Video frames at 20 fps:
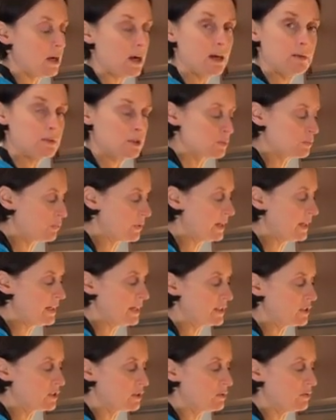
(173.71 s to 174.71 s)
I'm spreading
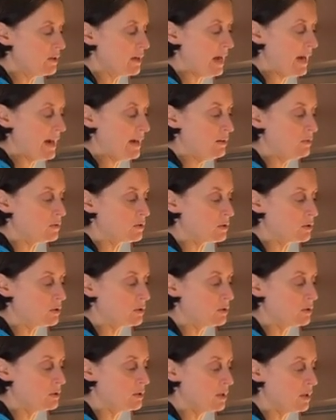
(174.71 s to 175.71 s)
it out,
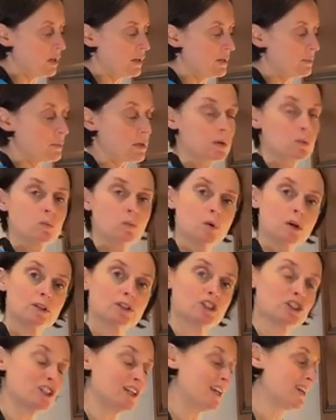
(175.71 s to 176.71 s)
and I'm going to
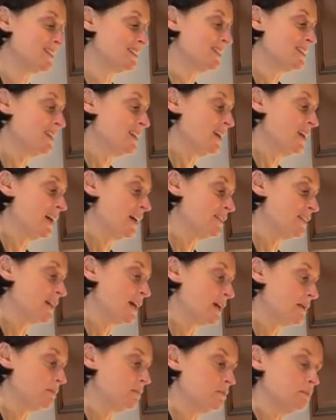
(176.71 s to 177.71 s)
watch it and
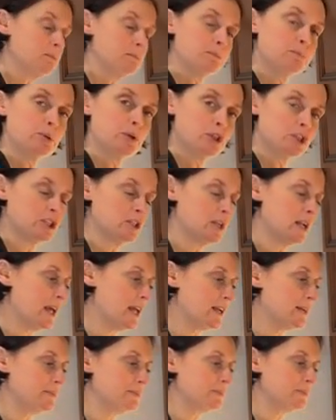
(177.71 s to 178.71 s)
then push it
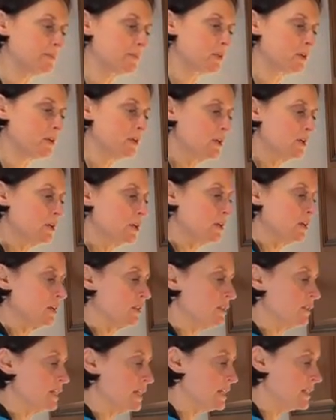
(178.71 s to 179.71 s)
in.
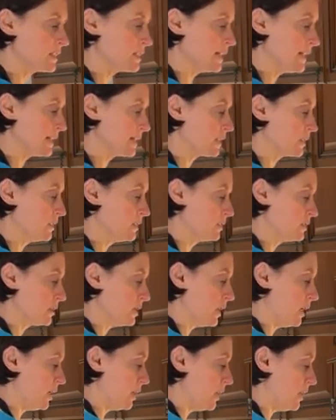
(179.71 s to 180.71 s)
These lentils
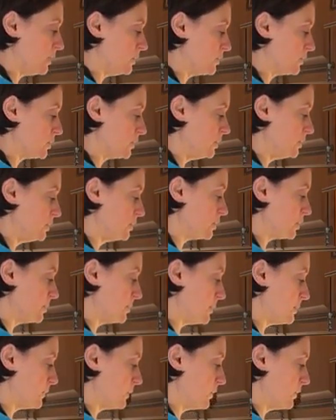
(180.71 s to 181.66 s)
are soon to